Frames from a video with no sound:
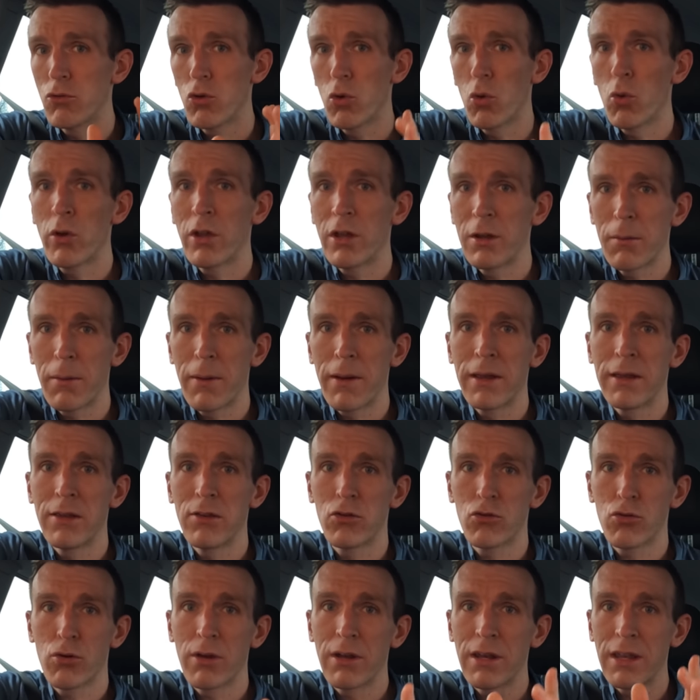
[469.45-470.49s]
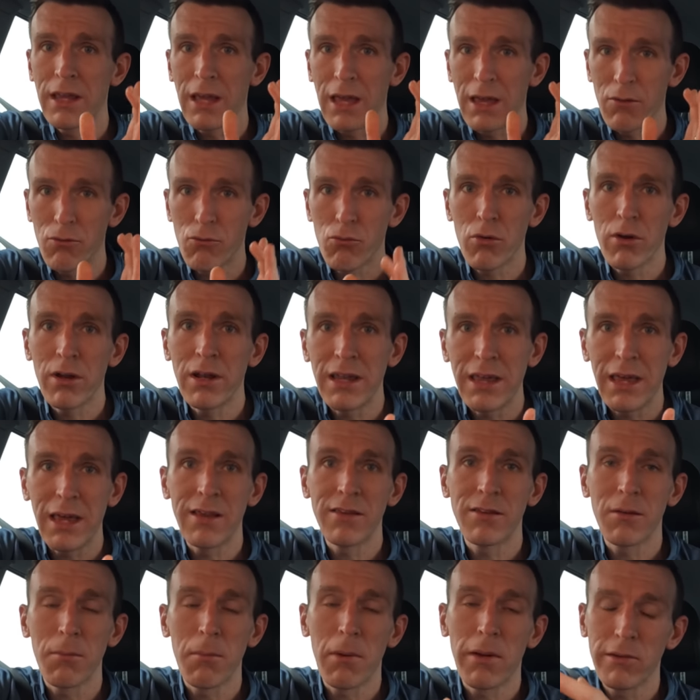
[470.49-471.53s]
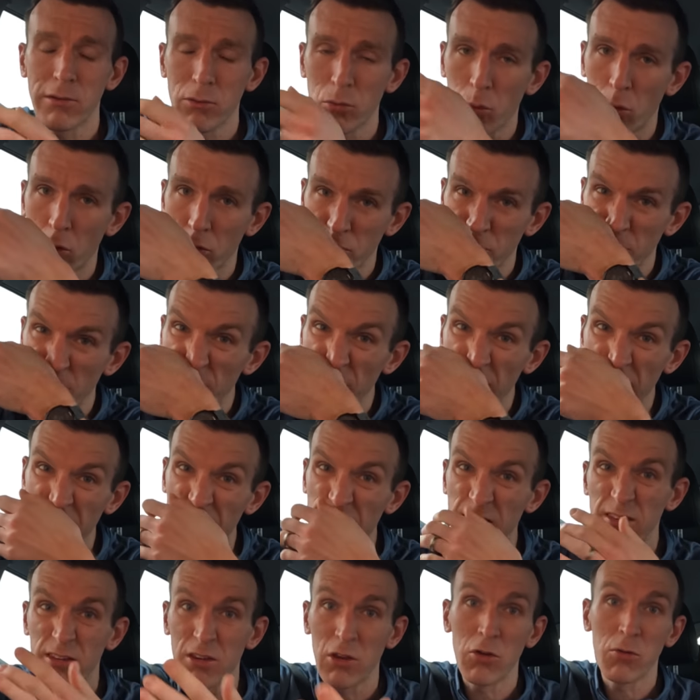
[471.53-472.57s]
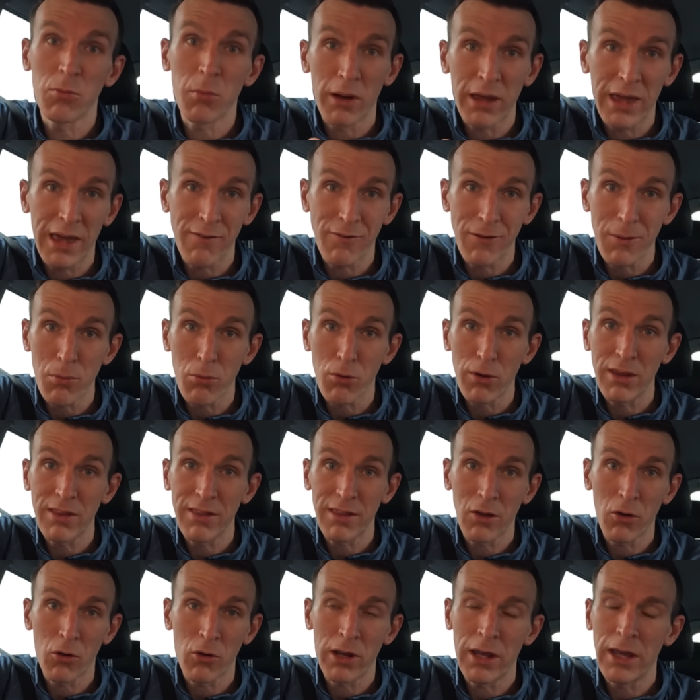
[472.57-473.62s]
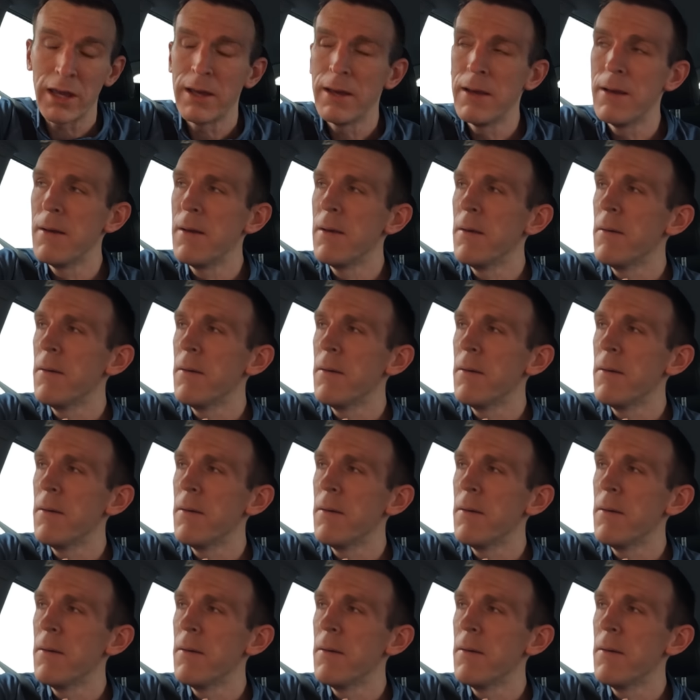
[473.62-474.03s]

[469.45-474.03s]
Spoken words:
talking about his training, it really is a must watch, if you can excuse my heavy breathing on it,